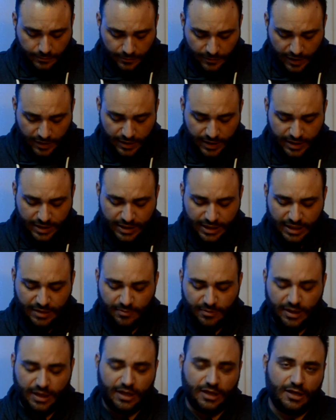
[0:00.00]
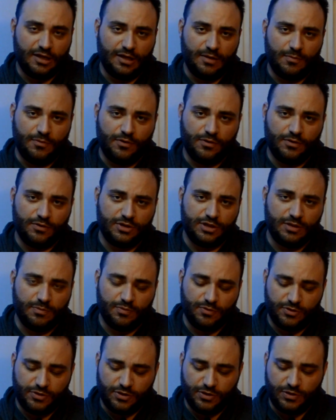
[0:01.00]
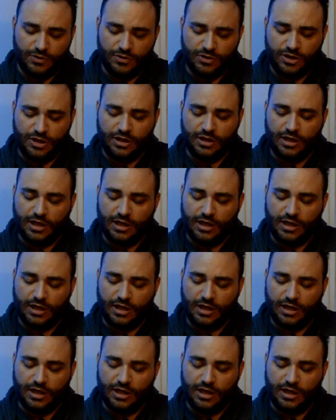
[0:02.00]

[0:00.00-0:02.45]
This seemed like a more simple solution,